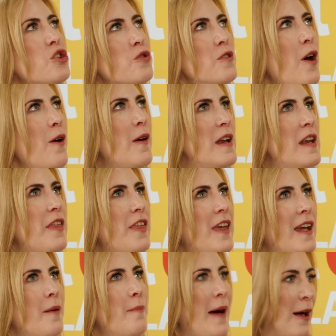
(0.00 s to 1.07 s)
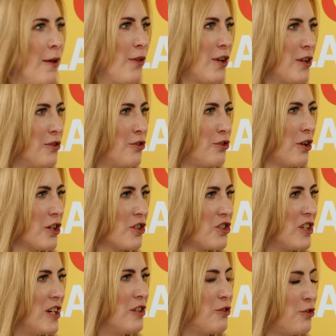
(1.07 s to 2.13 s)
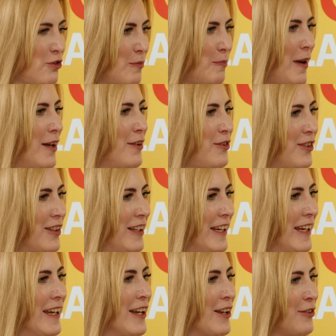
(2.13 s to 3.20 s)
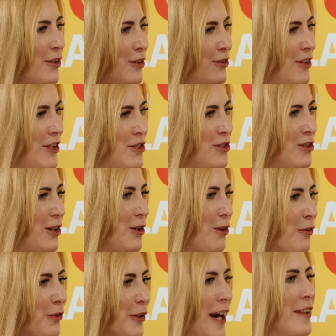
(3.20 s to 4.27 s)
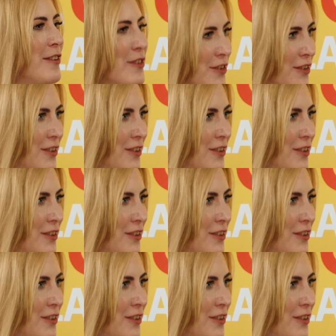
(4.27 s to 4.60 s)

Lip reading: you know anything about the construction industry personally? So you said, your friend